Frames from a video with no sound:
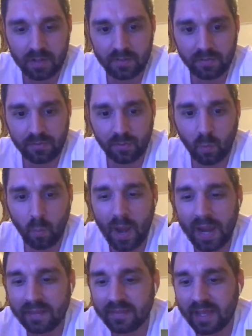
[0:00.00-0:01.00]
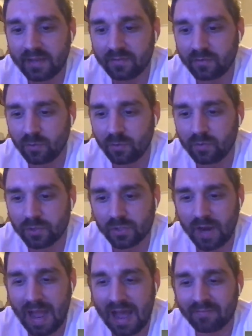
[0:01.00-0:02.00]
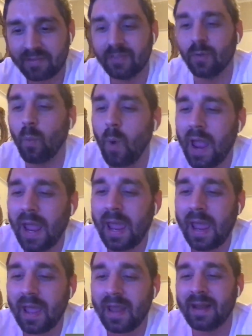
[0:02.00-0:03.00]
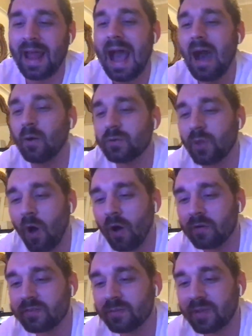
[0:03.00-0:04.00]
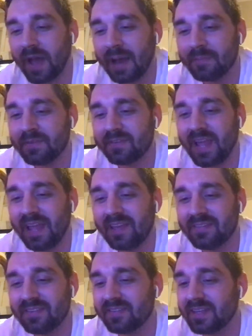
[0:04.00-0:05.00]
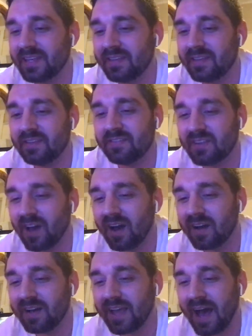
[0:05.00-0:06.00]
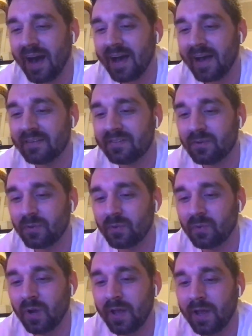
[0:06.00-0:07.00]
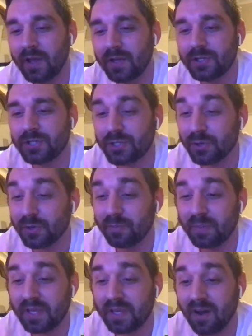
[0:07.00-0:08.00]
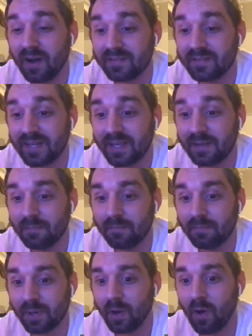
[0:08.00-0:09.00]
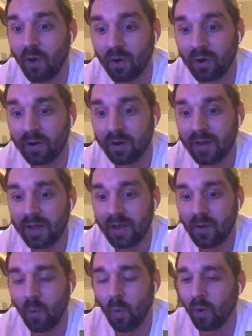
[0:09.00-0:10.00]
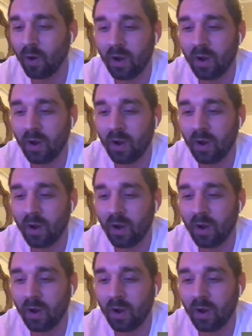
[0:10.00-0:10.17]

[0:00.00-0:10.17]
the way they do the draft and the way and how long sometimes it takes to see these young guys who should be on a team but aren't, or